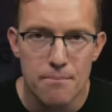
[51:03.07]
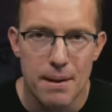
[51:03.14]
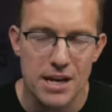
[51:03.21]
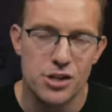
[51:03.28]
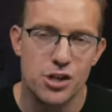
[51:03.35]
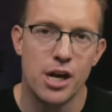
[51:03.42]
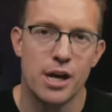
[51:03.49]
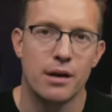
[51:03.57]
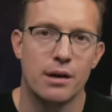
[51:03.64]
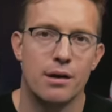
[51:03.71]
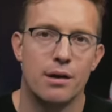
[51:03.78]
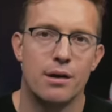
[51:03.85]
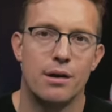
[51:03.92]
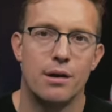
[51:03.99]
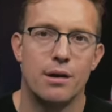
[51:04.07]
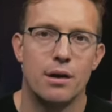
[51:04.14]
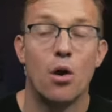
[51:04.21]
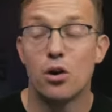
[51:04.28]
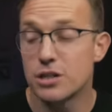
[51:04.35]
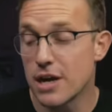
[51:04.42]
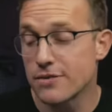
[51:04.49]
of Beijing.
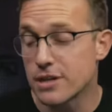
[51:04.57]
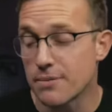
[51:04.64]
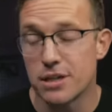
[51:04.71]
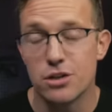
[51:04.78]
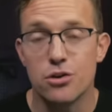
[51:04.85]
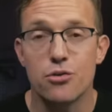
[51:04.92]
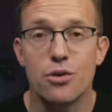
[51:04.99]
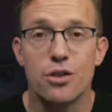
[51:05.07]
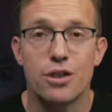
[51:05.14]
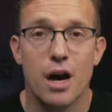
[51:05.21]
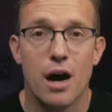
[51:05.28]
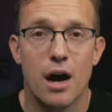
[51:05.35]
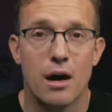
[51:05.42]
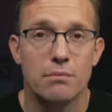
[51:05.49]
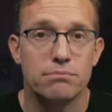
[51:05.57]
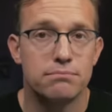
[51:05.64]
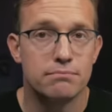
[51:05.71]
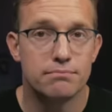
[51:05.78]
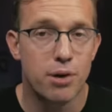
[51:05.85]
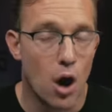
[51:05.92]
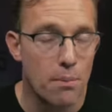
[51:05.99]
Or does it have something to do with Paul
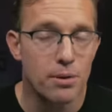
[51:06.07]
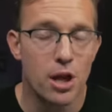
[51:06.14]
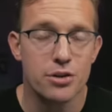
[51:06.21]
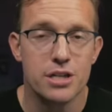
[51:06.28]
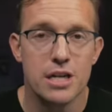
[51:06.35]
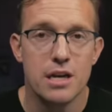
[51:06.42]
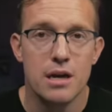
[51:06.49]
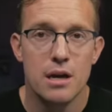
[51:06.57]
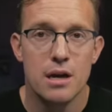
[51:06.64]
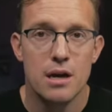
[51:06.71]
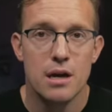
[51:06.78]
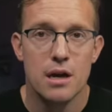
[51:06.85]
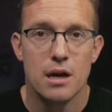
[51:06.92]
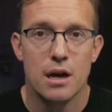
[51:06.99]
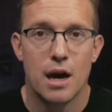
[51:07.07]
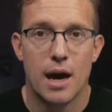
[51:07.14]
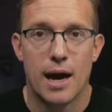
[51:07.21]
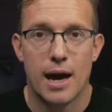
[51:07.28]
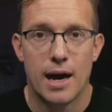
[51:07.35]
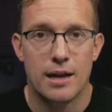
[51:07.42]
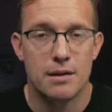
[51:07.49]
Pelosi
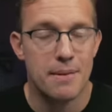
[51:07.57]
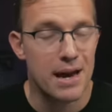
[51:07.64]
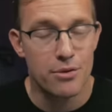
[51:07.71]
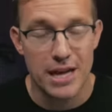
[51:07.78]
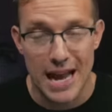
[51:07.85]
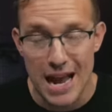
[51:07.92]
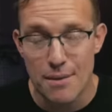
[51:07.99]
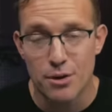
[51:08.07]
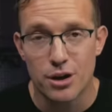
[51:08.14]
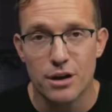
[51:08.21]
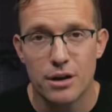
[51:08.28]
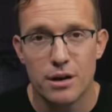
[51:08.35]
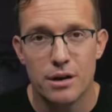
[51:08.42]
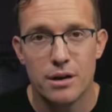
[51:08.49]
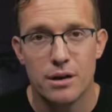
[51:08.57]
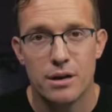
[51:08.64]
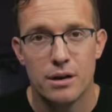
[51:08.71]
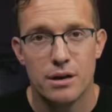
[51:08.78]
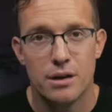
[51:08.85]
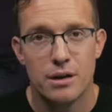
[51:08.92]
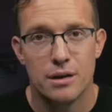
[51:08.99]
and the man with a hammer
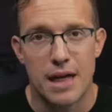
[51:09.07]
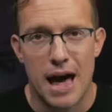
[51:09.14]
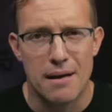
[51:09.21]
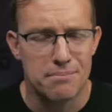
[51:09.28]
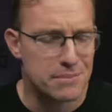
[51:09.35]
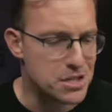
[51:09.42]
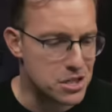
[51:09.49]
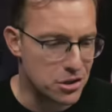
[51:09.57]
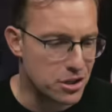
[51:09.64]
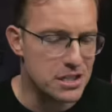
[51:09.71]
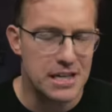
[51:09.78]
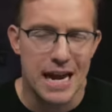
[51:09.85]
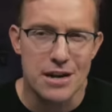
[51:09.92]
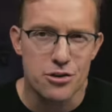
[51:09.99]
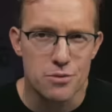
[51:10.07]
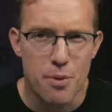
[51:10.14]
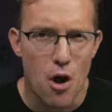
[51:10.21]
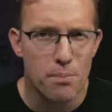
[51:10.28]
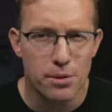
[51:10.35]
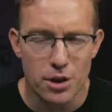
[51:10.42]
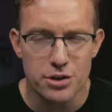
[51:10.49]
that mysteriously entered
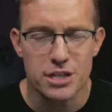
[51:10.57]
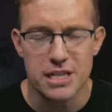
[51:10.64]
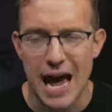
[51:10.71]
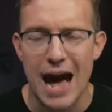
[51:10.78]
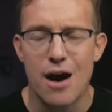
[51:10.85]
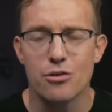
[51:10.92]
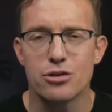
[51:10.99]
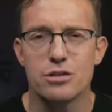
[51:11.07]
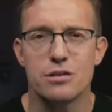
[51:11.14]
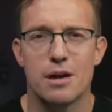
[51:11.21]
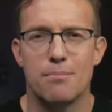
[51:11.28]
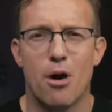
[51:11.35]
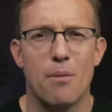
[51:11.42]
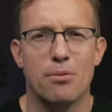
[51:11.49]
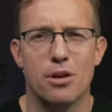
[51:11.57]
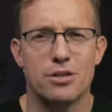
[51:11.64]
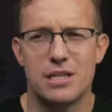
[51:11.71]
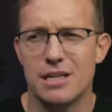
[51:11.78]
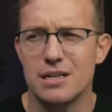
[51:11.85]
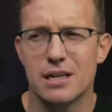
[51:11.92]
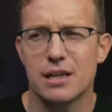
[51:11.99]
Paul Pelosi's house and Paul
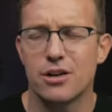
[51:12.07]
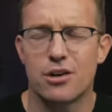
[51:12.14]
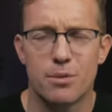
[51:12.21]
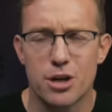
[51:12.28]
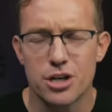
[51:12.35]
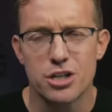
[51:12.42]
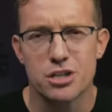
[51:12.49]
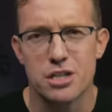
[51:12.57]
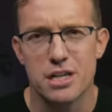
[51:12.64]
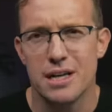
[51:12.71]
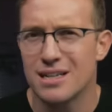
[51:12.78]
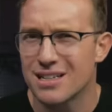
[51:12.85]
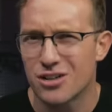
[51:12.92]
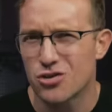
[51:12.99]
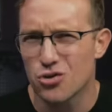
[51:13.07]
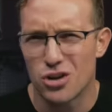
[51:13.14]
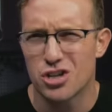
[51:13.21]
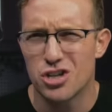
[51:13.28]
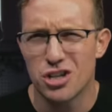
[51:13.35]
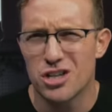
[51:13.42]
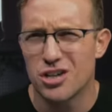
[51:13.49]
Pelosi didn't declare an emergency and sort
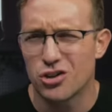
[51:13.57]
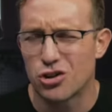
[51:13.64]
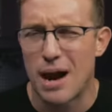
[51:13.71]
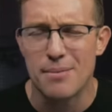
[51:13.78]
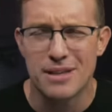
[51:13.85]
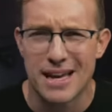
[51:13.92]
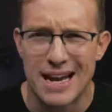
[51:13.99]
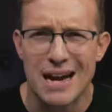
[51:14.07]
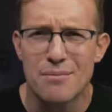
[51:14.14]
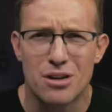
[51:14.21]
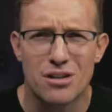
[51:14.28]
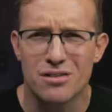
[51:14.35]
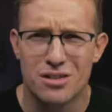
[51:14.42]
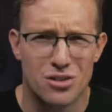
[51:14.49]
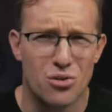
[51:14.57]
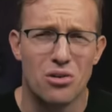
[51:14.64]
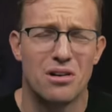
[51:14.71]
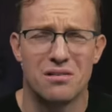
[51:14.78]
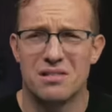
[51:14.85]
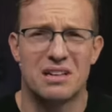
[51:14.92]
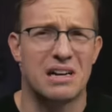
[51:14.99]
of stood there grabbing the hammer at the
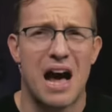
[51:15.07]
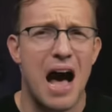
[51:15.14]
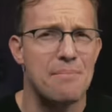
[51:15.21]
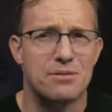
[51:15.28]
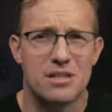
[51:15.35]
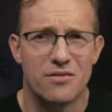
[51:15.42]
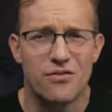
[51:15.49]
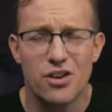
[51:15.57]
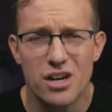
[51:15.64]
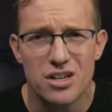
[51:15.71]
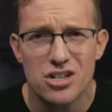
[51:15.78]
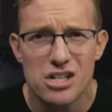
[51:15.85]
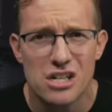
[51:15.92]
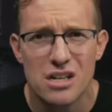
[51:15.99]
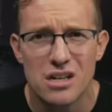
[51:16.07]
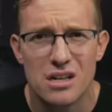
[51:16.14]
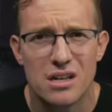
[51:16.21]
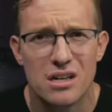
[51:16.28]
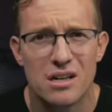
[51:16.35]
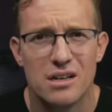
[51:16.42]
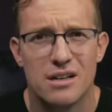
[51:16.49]
door and the cops and the footage?
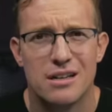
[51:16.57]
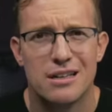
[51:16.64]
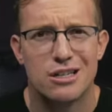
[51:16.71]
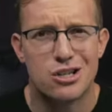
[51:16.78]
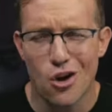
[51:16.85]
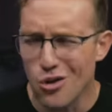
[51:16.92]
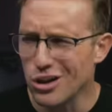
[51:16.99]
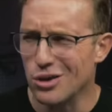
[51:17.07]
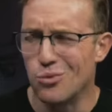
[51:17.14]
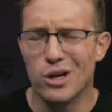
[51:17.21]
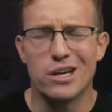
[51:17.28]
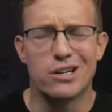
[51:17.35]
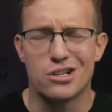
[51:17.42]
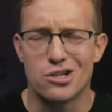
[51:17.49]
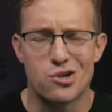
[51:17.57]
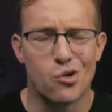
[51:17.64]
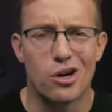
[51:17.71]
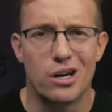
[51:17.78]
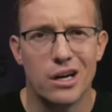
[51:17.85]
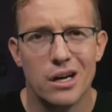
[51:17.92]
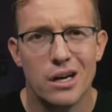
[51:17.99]
Totally weird
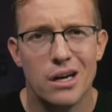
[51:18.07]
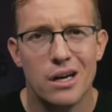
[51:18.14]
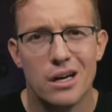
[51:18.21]
story.